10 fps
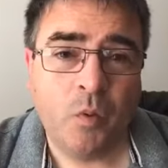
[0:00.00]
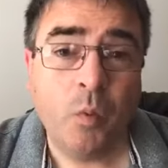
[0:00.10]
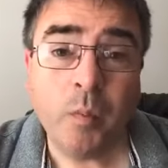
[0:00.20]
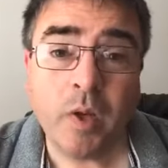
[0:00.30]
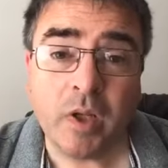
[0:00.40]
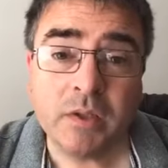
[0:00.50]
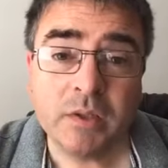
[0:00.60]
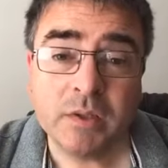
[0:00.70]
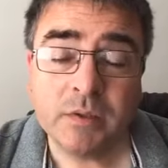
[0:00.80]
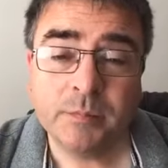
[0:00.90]
What about
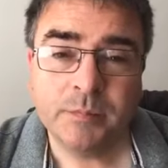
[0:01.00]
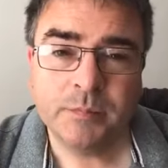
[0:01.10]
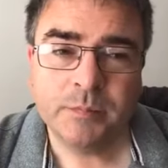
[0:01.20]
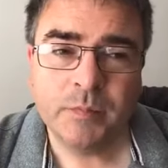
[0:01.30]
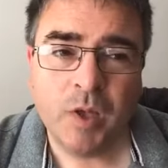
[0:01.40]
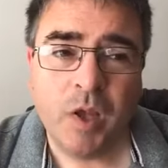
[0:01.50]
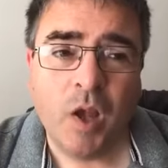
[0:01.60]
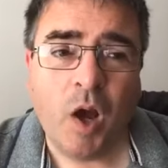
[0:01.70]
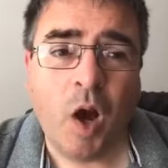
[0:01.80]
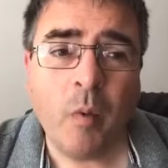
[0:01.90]
us?
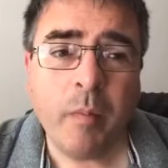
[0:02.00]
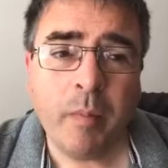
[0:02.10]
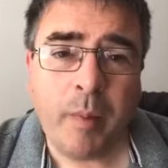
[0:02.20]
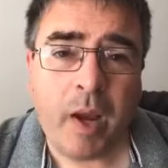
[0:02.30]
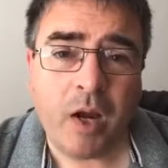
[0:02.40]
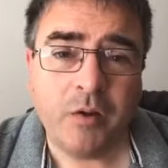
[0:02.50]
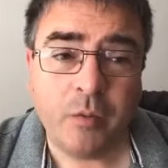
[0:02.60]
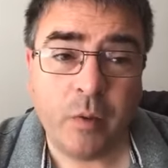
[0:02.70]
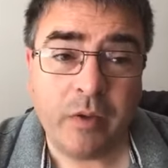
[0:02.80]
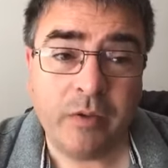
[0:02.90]
Are we prepared to
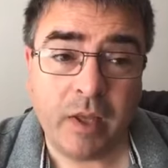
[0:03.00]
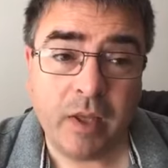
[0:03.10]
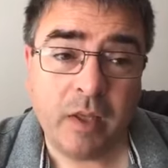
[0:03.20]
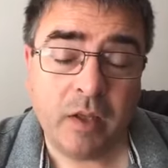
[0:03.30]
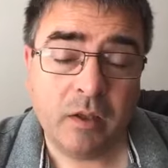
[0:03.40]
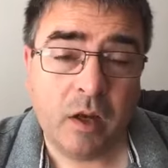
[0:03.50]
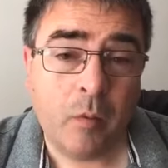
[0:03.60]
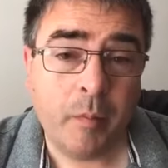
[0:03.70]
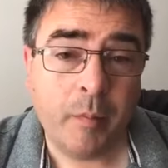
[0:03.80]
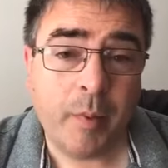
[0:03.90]
rethink? Are
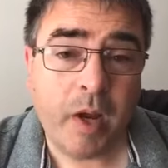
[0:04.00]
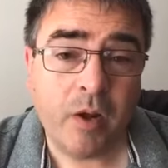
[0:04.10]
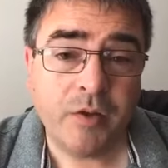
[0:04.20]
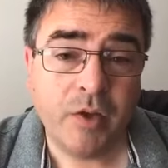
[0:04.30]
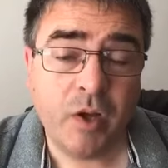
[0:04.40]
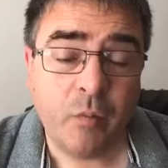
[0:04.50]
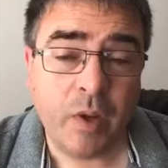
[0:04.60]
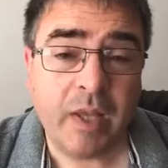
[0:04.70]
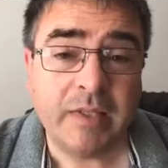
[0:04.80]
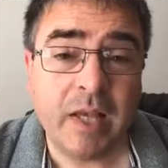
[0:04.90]
we prepared to
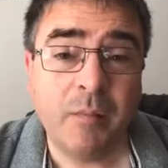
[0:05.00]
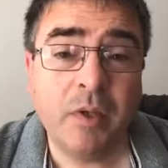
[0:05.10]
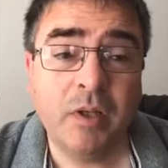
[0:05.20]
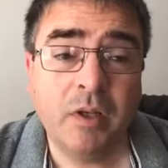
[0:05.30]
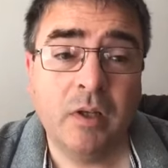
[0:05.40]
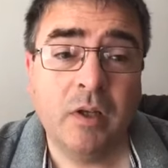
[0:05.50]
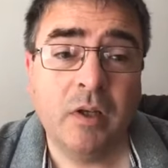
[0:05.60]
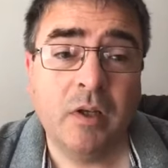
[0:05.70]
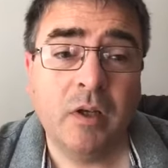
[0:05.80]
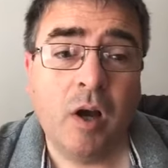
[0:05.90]
re-examine?
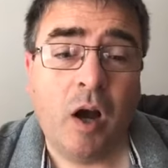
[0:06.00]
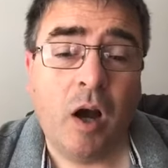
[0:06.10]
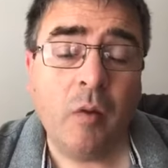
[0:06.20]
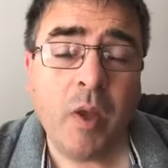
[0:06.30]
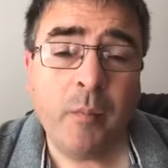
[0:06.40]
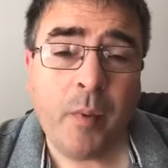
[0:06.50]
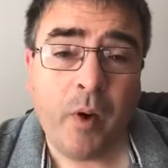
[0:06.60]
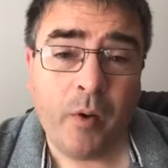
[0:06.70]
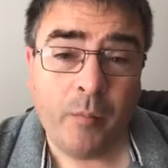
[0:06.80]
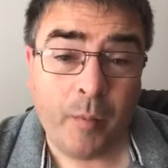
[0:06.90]
Are we
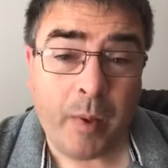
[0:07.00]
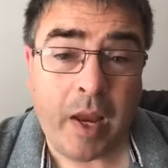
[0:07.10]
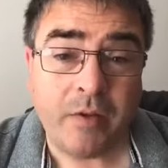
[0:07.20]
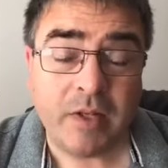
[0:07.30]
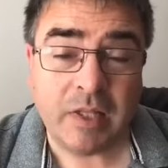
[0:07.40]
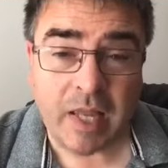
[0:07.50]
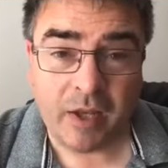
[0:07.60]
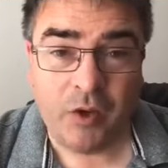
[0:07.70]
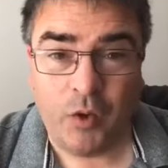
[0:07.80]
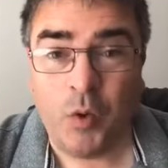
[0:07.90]
prepared to
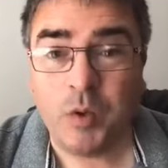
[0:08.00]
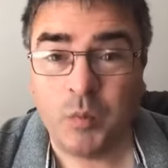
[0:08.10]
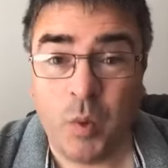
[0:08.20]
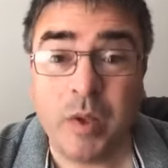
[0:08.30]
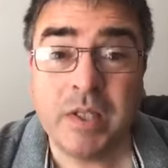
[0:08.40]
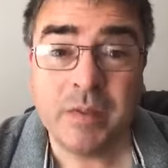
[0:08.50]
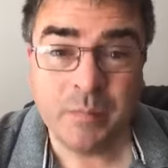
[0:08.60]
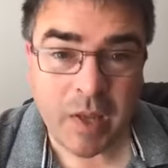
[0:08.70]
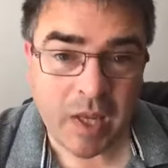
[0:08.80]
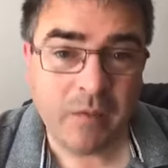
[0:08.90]
let God's word
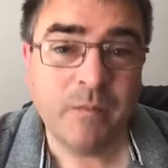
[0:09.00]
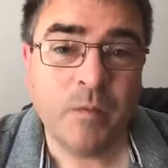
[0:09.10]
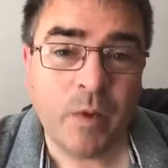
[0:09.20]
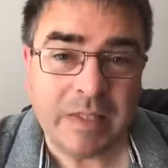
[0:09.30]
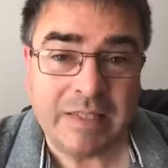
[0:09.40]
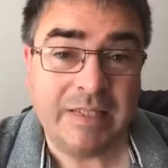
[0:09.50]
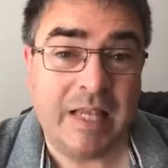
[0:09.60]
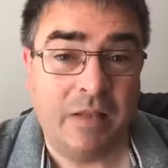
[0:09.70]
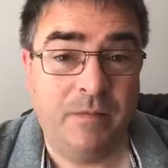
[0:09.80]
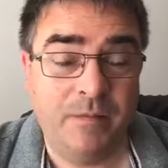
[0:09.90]
speak for
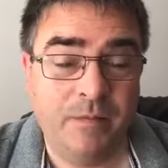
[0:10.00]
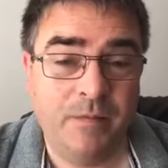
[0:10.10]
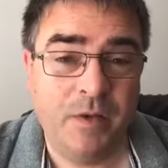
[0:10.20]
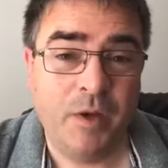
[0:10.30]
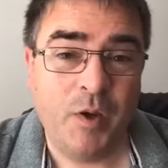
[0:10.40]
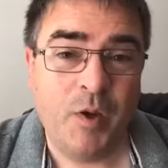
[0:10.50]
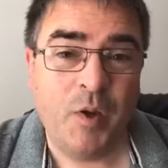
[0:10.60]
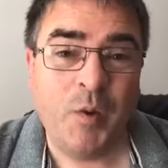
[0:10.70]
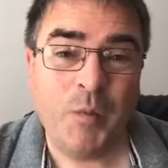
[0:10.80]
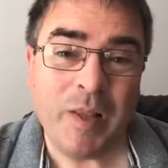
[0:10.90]
itself,
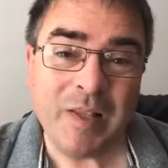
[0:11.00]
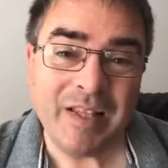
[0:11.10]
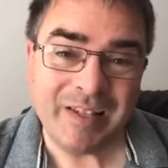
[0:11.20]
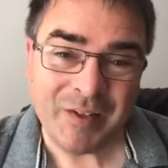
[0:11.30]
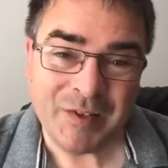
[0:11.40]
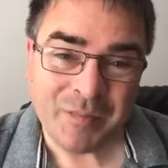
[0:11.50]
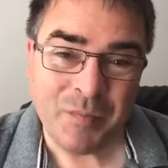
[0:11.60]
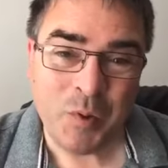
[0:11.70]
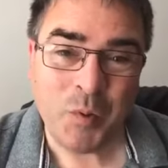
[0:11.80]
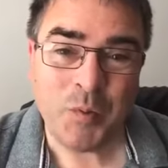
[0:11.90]
rather than us
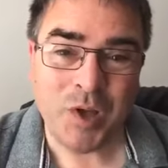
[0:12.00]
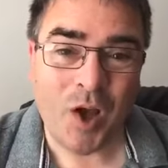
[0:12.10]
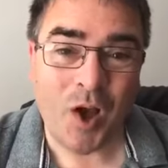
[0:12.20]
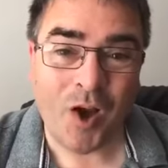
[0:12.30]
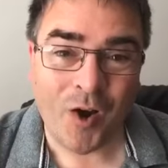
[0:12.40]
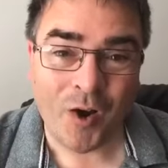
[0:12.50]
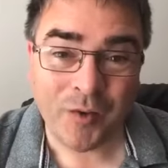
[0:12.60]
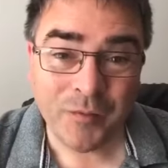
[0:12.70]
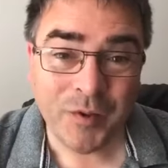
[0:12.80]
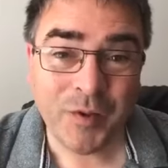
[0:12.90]
impose our
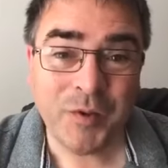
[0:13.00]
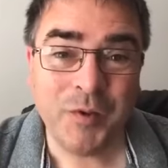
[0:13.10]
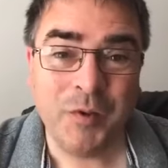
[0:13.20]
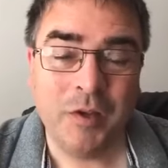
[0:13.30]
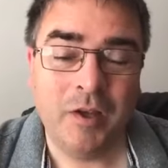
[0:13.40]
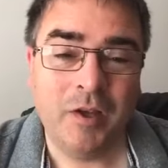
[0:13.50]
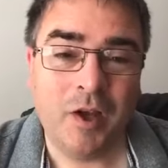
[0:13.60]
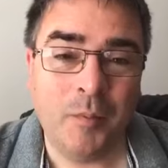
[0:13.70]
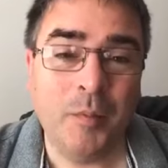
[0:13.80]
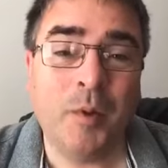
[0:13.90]
view
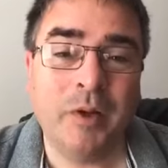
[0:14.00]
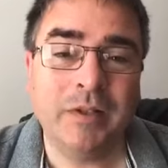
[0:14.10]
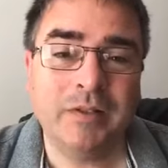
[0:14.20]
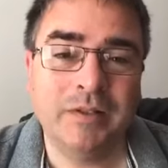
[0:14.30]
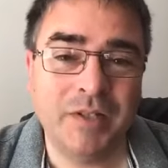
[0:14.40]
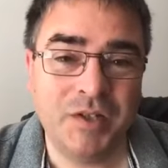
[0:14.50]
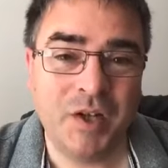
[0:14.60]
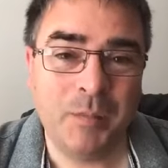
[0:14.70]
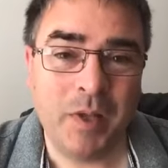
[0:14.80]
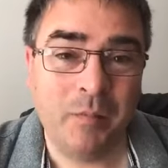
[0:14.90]
upon it, to
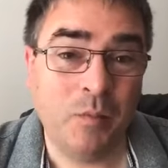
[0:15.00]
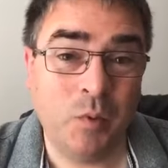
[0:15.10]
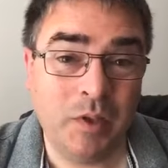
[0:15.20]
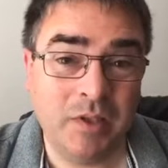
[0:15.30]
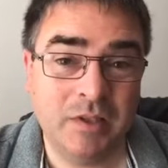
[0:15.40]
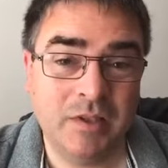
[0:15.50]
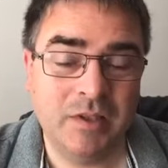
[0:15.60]
shape it and mould it?